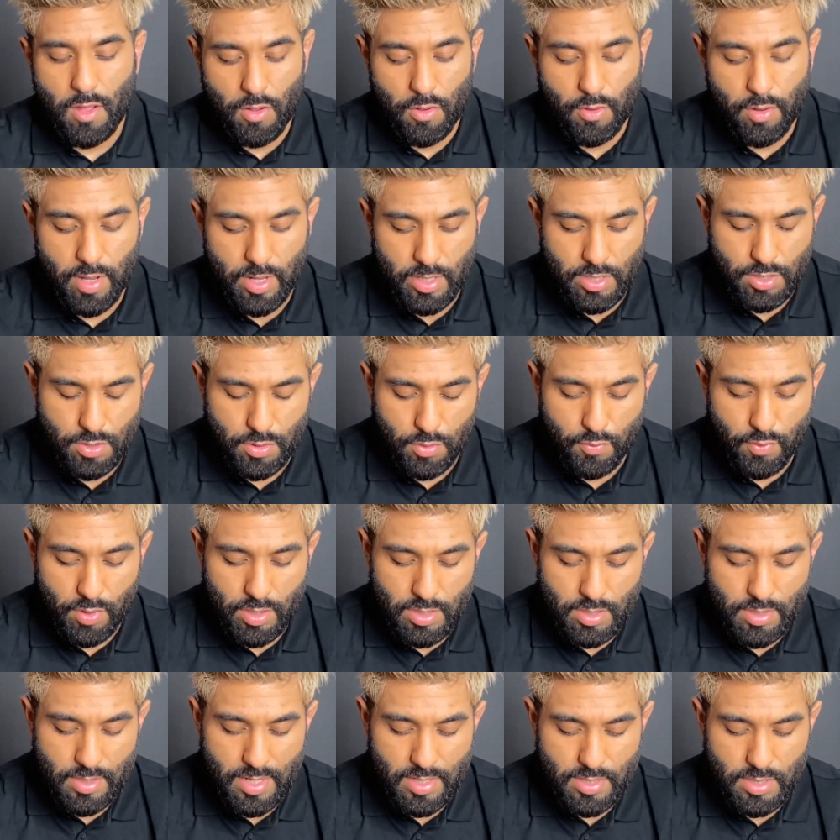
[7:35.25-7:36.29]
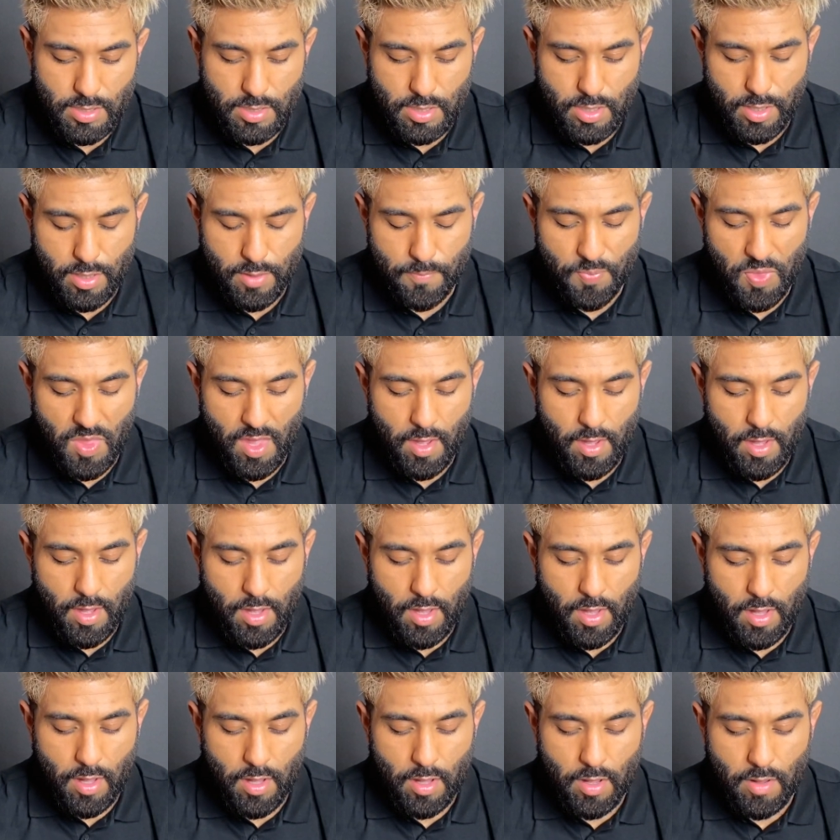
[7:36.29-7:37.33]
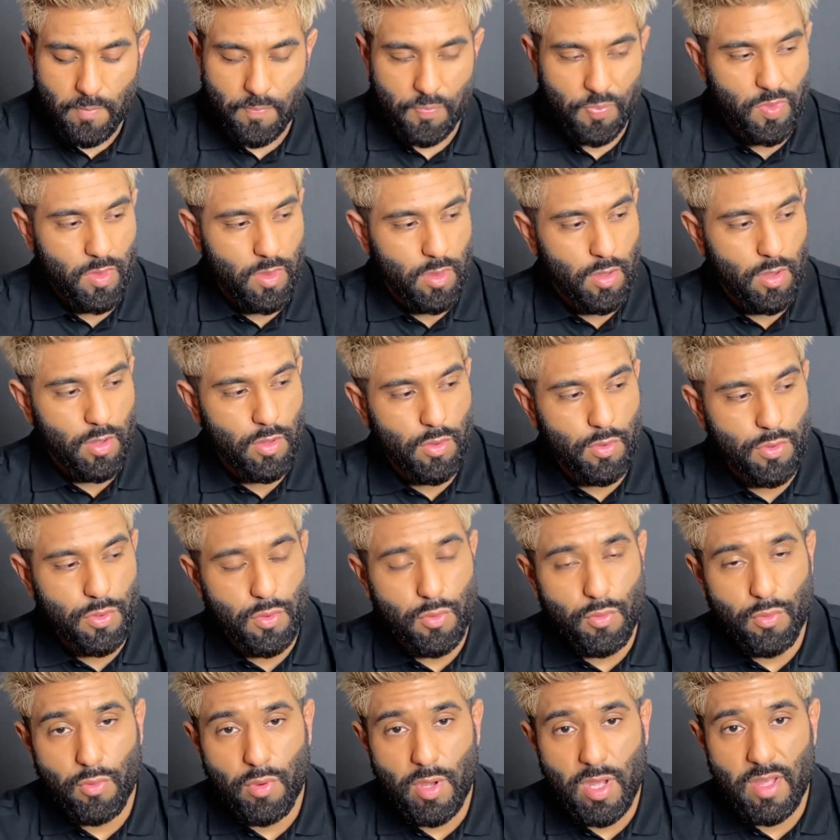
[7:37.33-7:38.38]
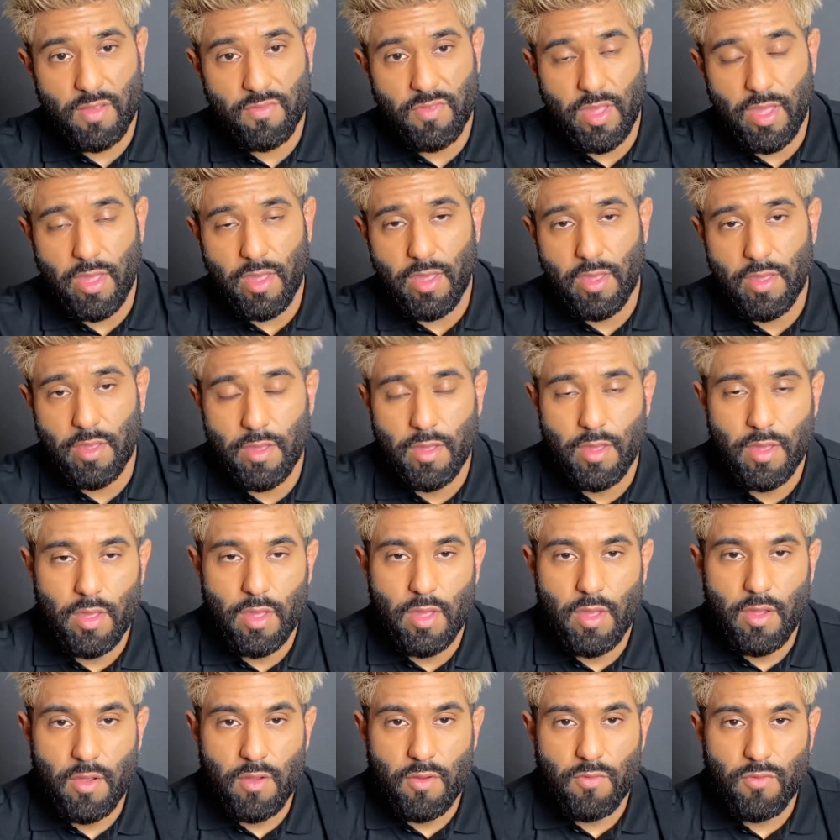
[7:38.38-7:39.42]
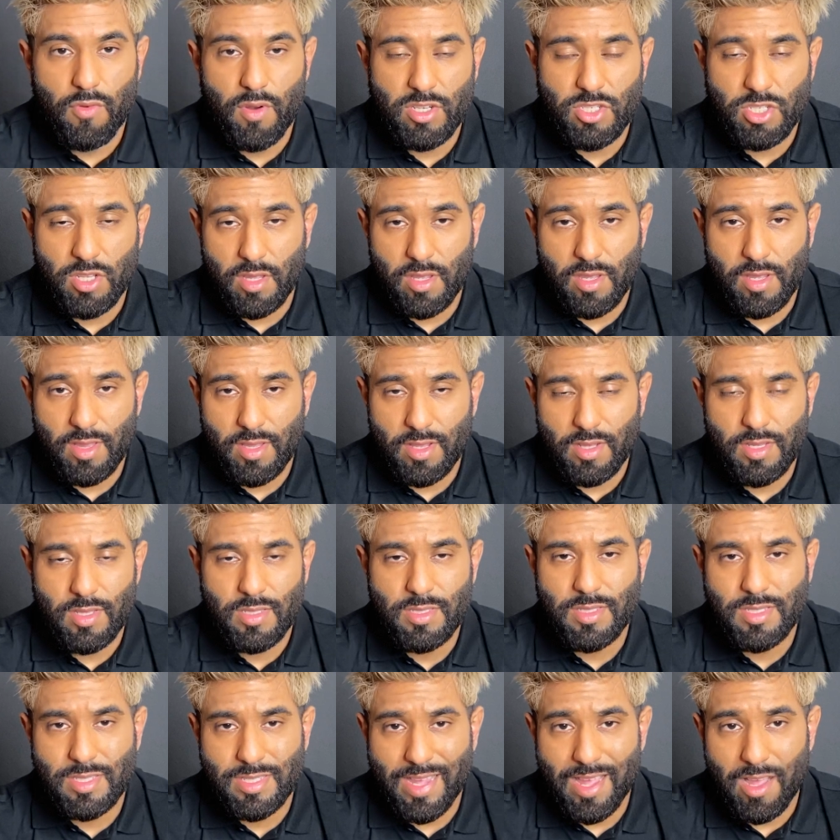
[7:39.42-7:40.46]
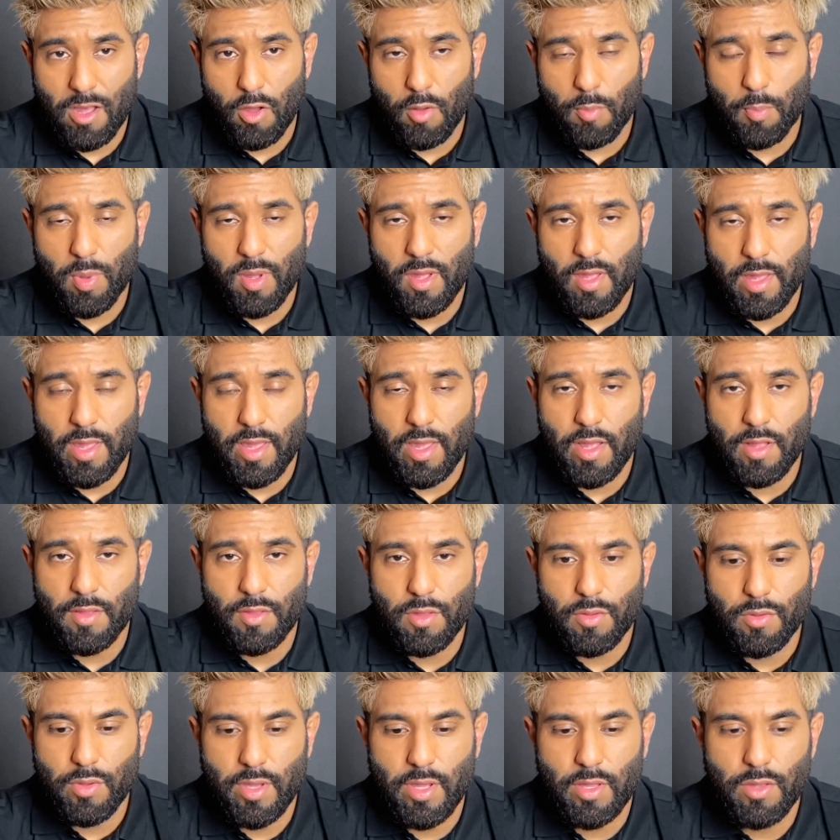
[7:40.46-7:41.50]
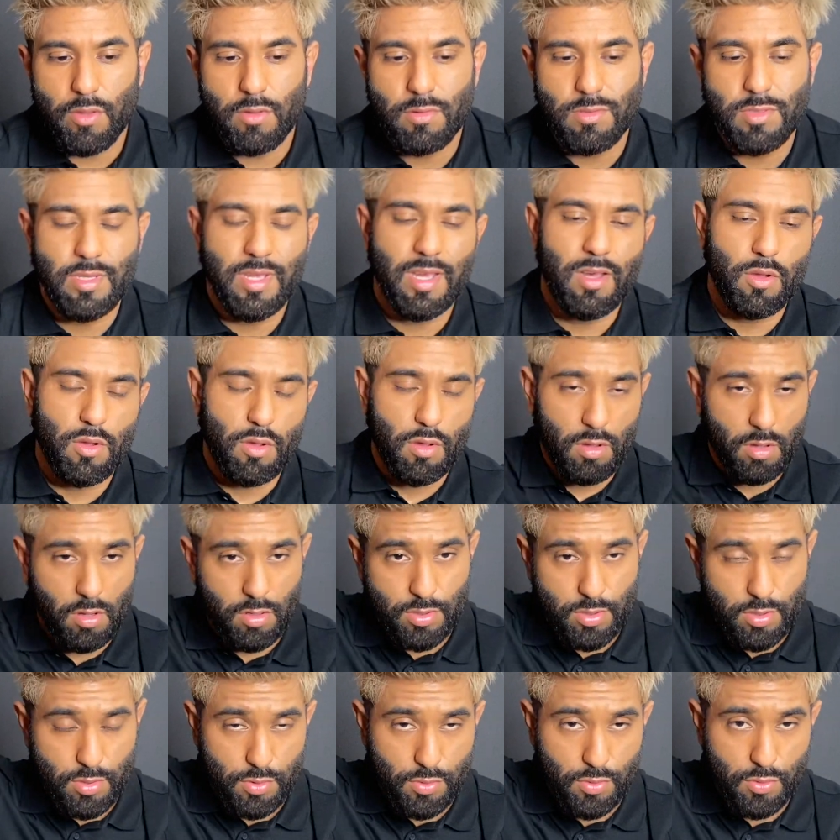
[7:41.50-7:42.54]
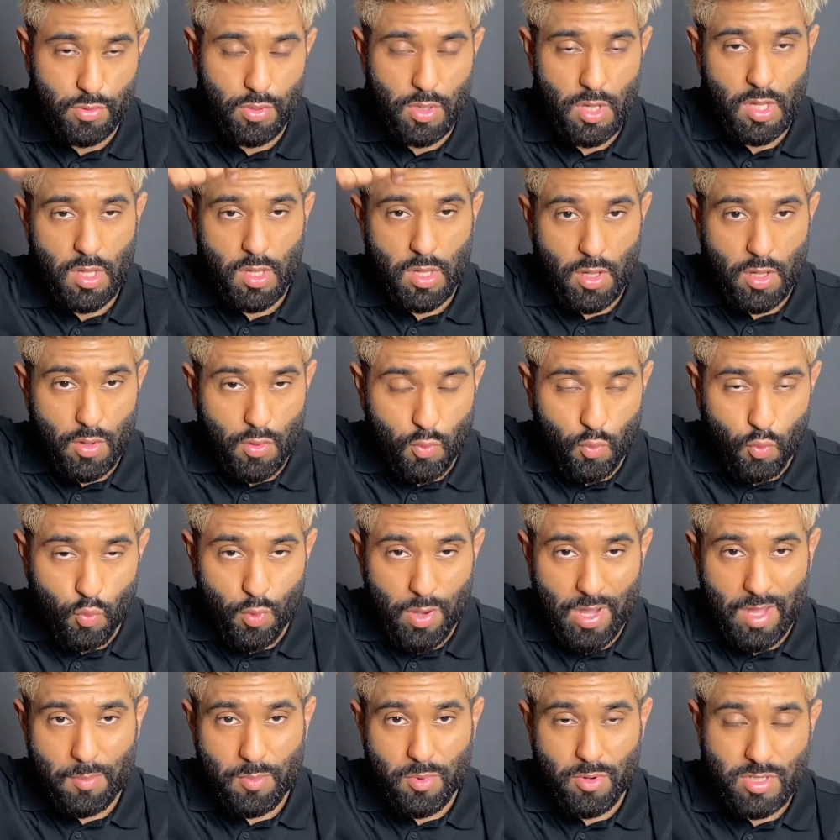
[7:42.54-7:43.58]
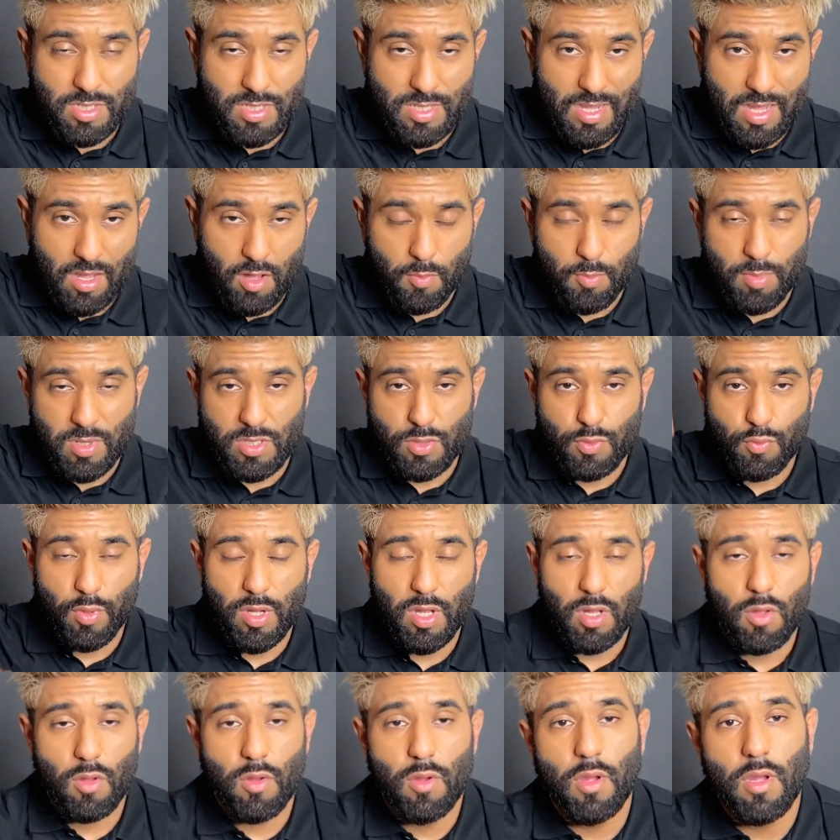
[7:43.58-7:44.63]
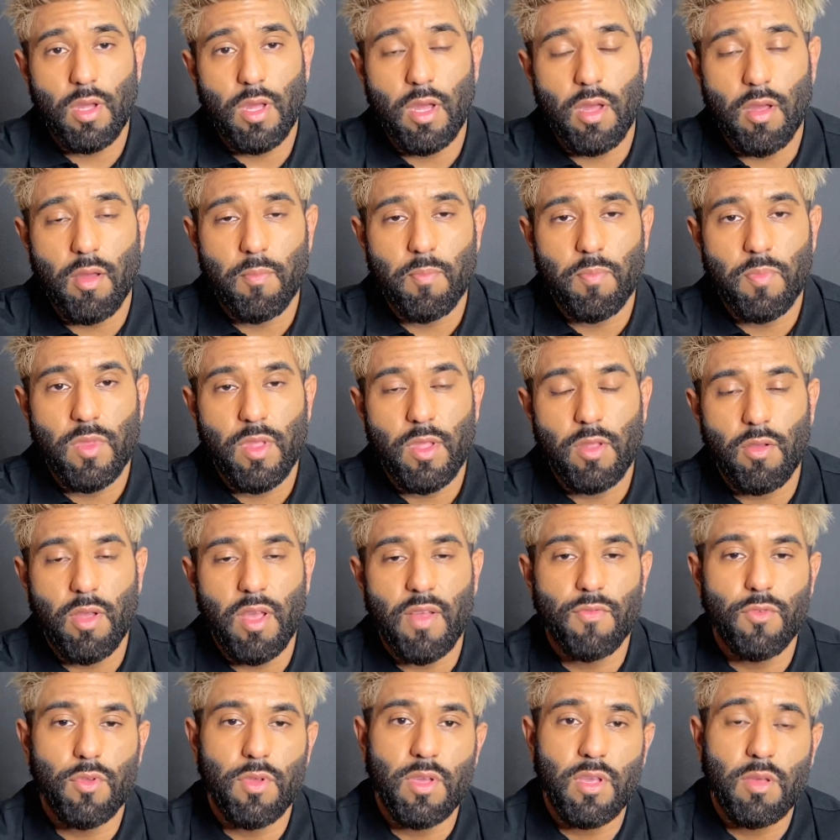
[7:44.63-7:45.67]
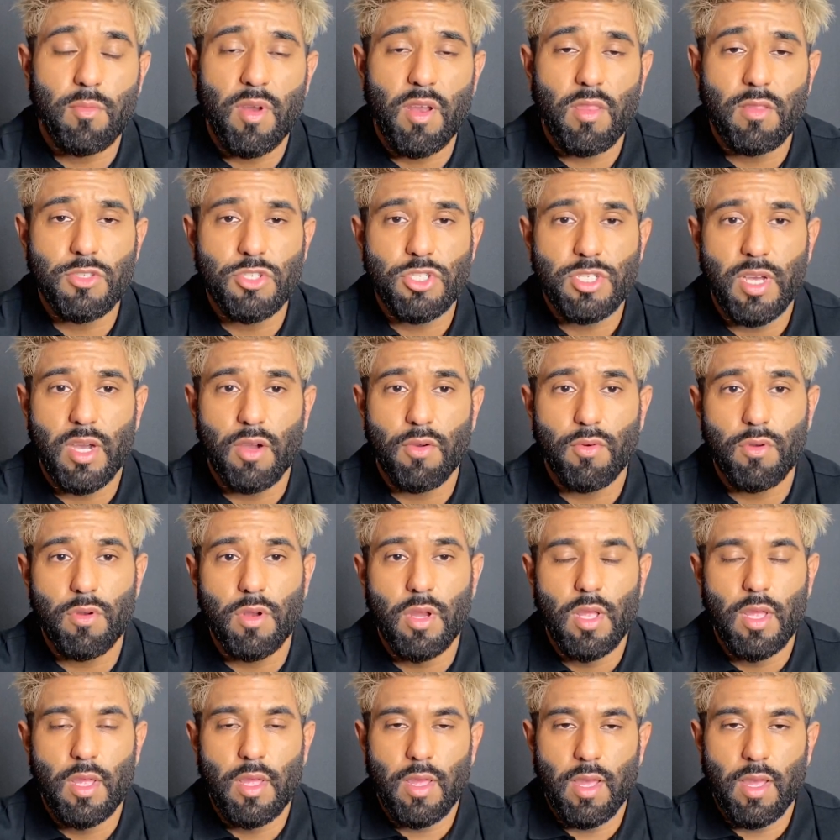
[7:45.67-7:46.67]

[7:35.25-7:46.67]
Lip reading: Okay, so once that's done, you have a freshly clean scalp, and you can use alcohol to wipe your scalp as well, after you come out of the shower,